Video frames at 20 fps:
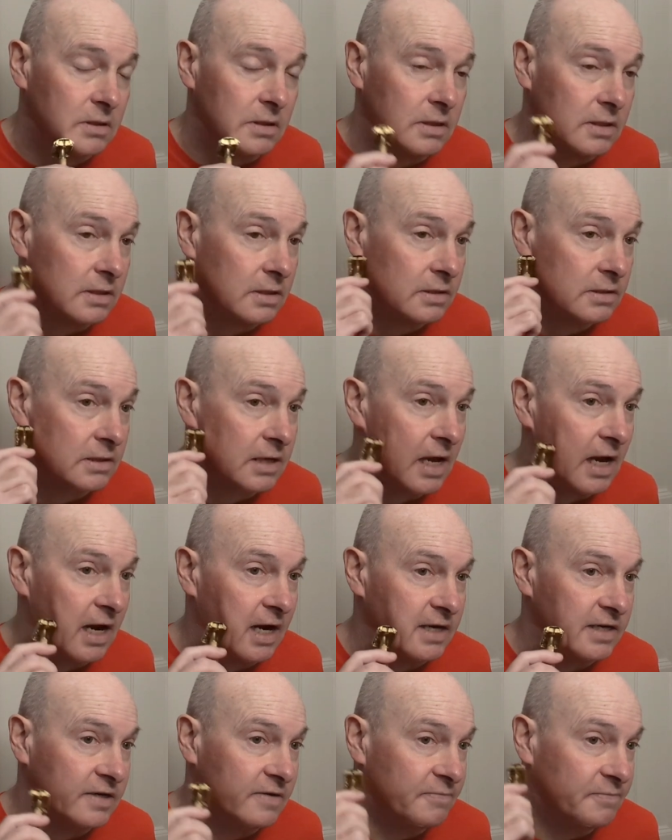
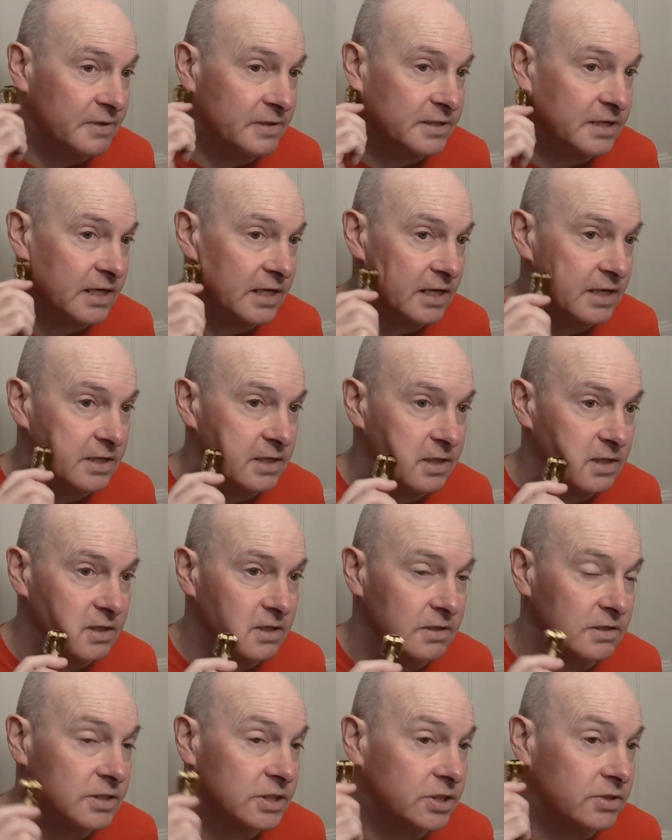kind of
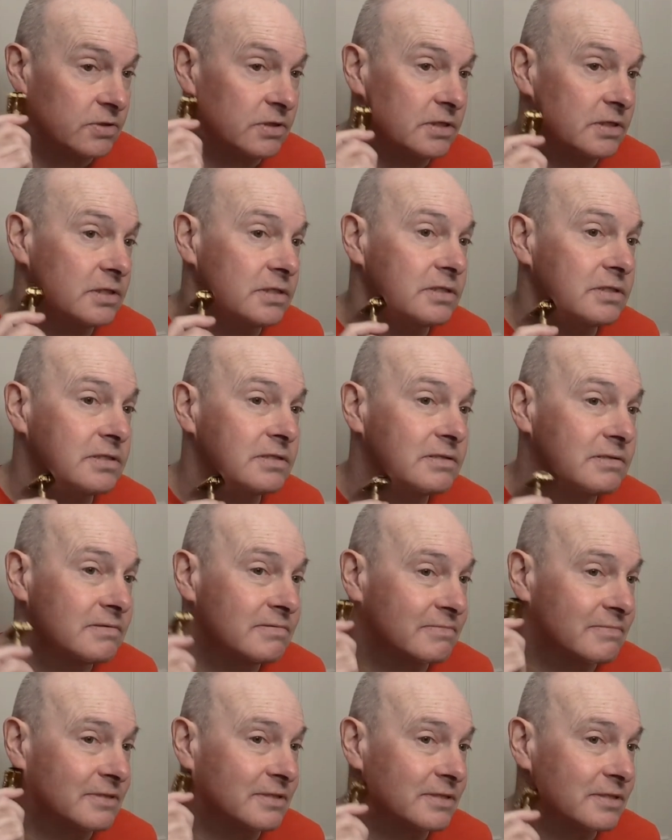patina, a certain
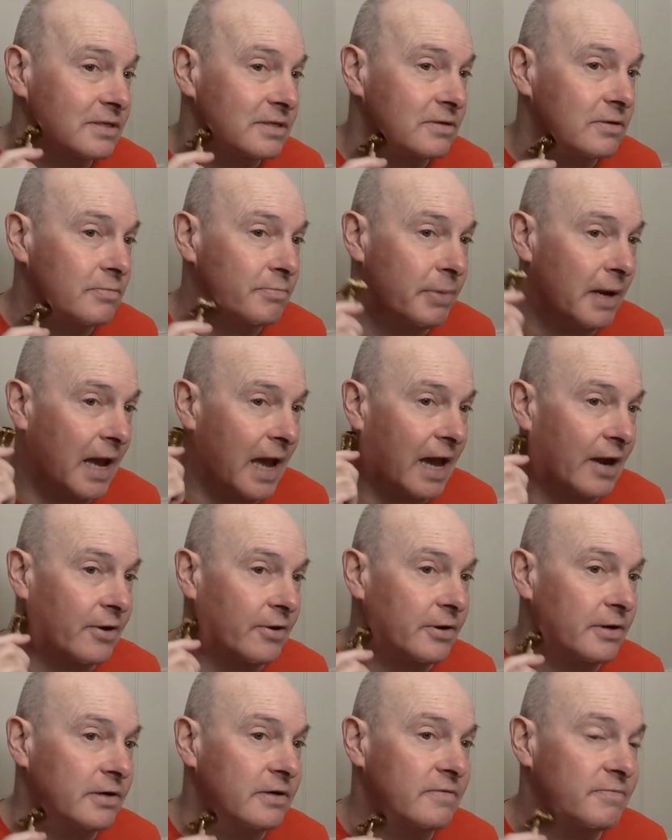
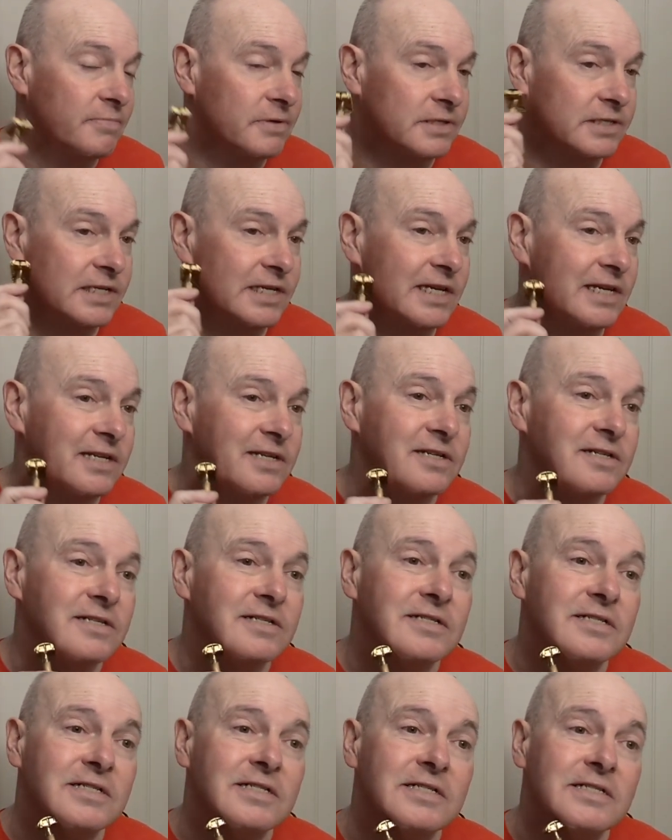pattern of
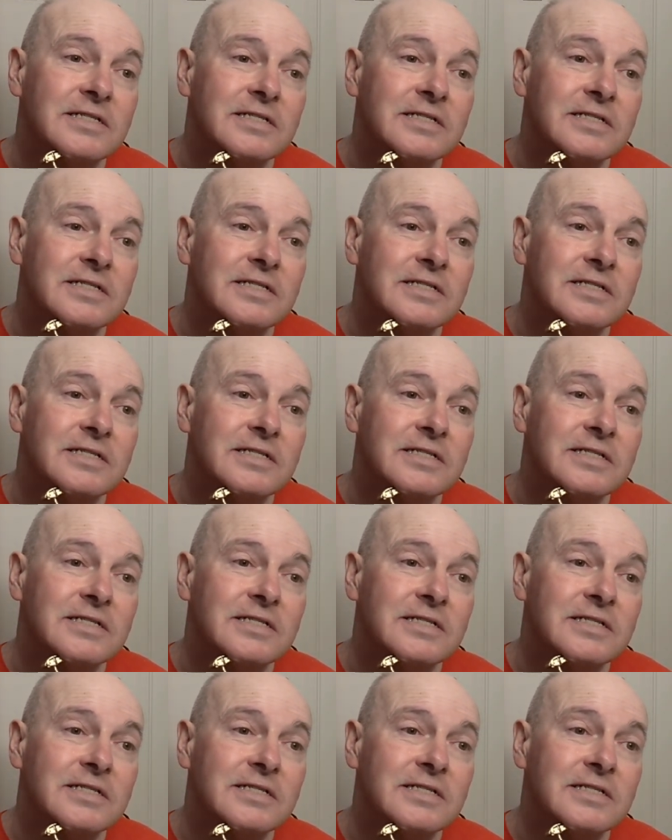patina,